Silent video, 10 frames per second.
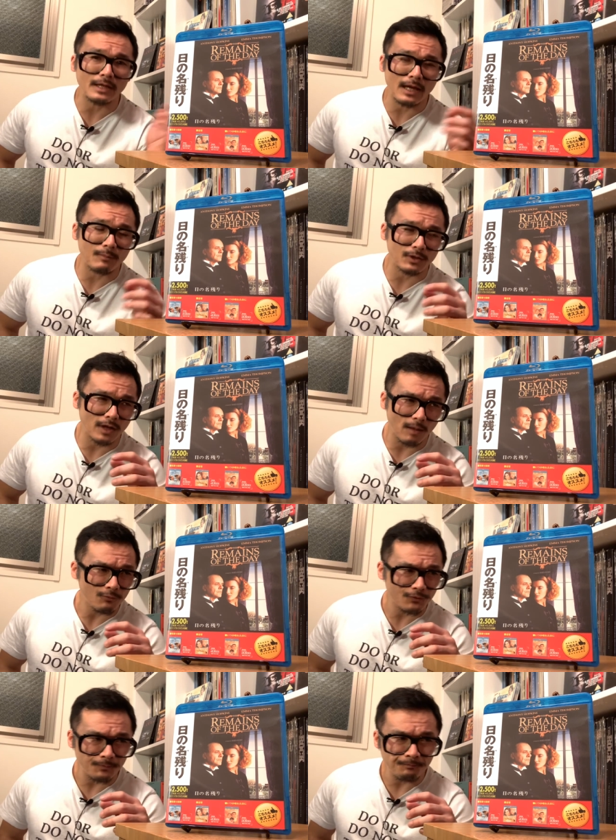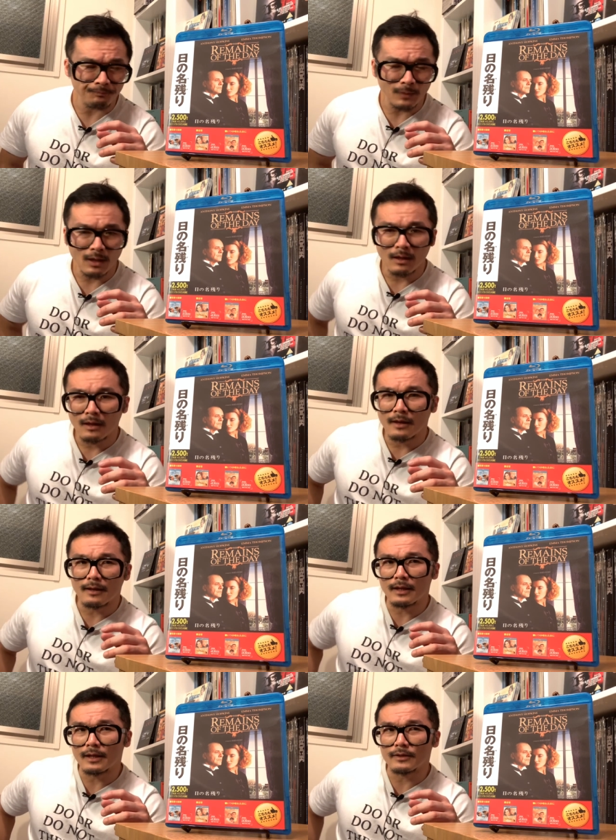Emma Thompson.
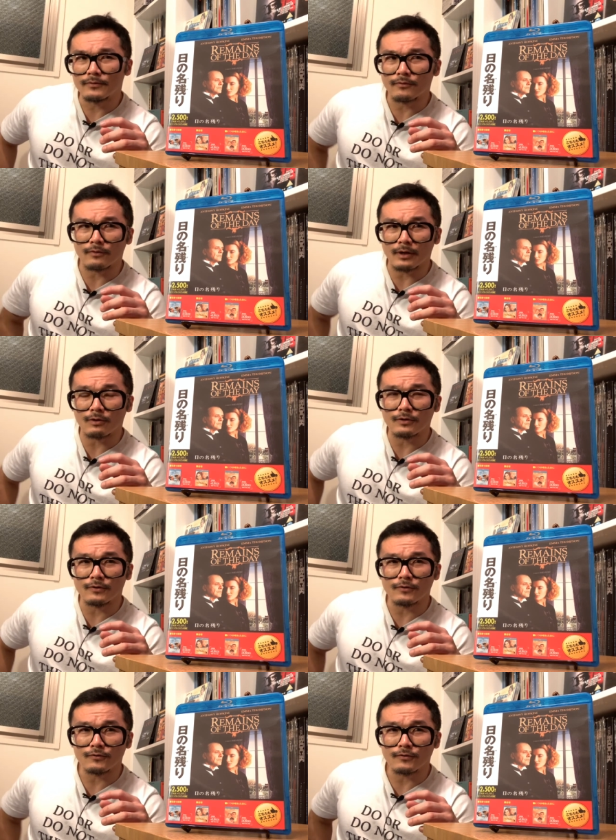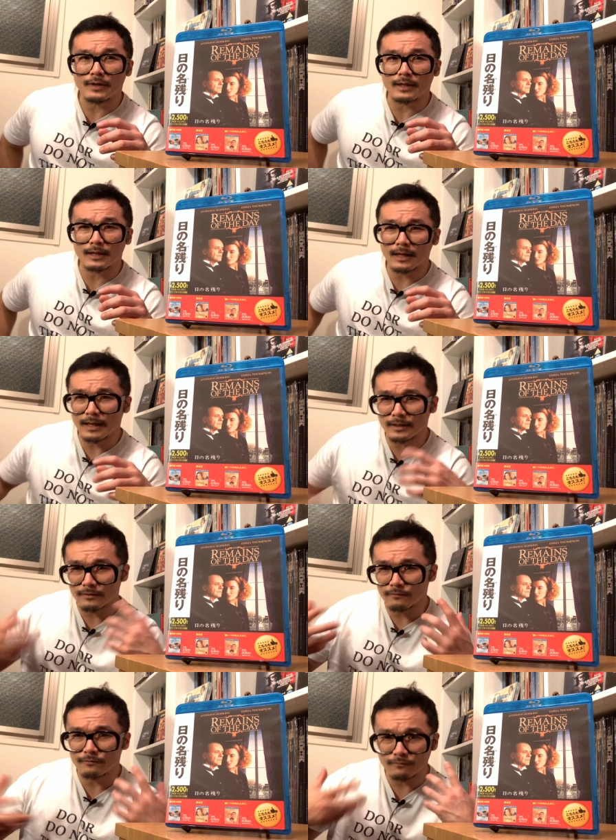And there is a kind
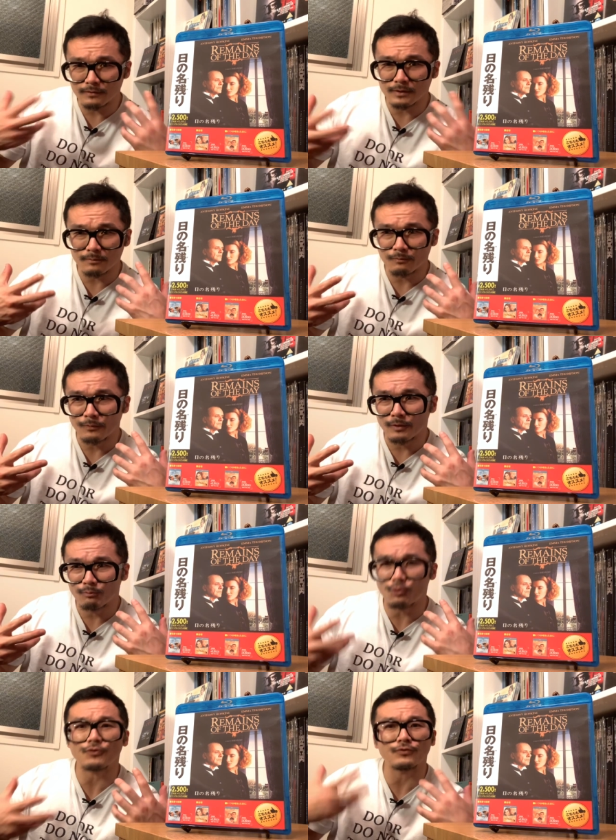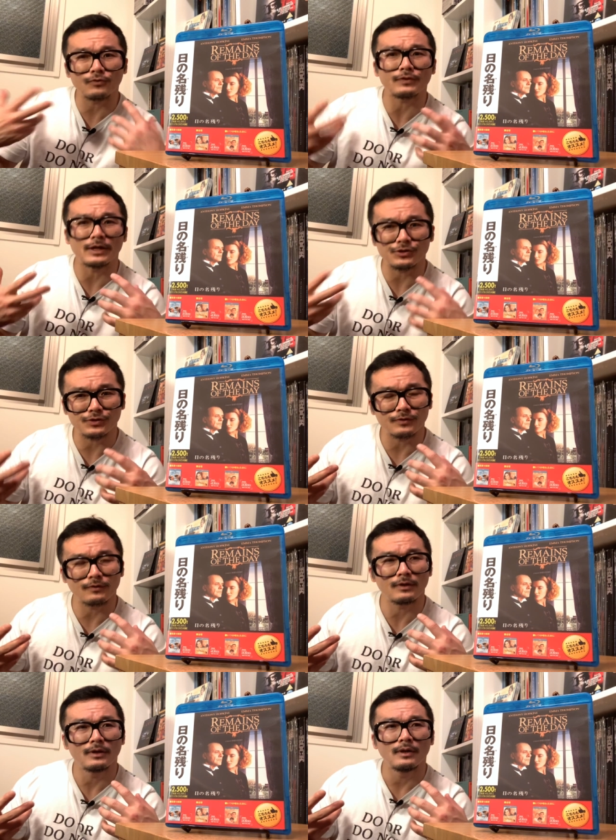of um, personal
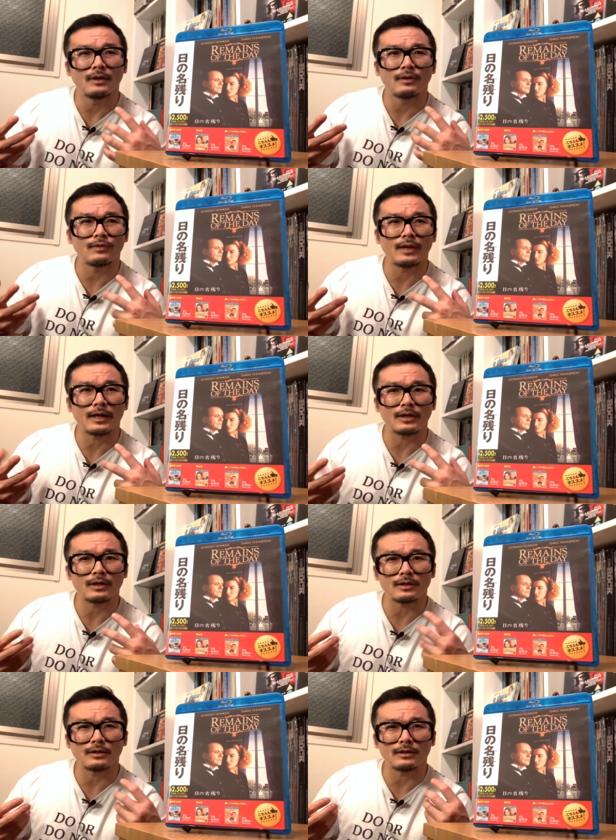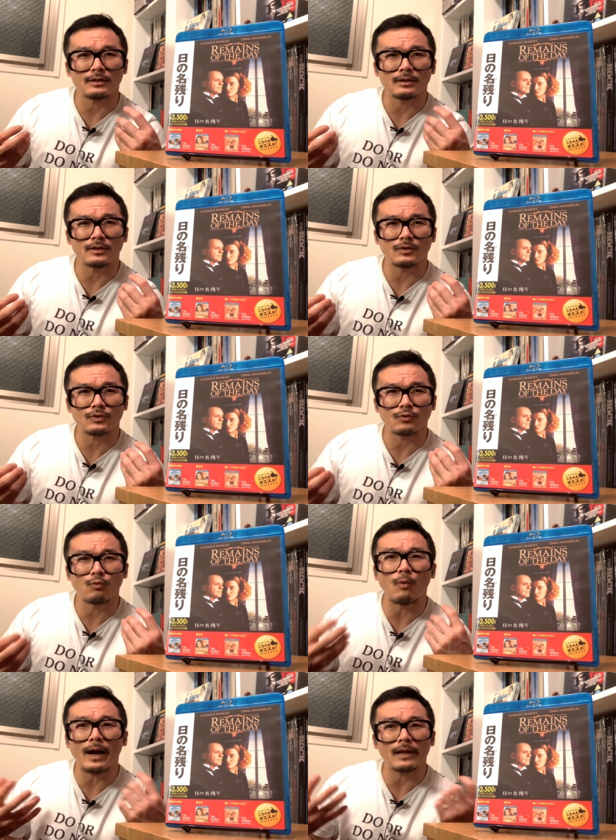tension that uh,
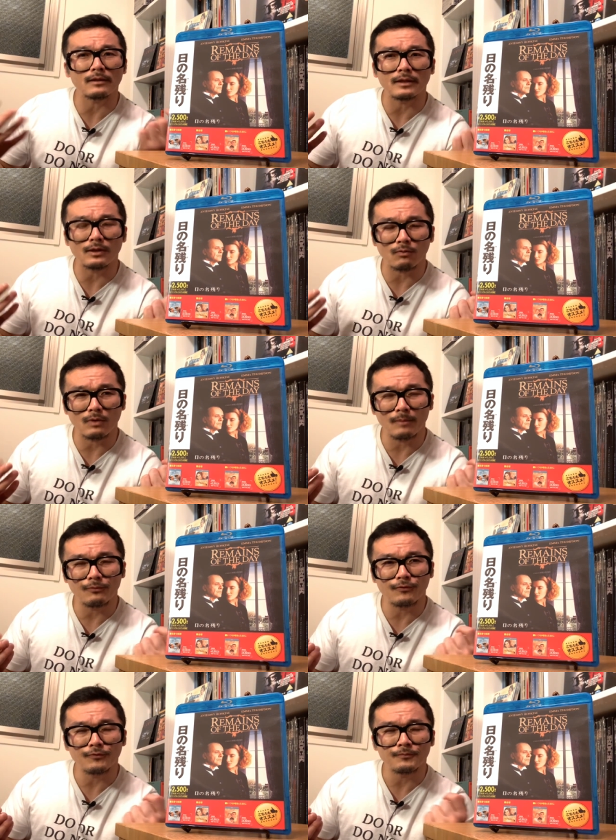quietly erupts.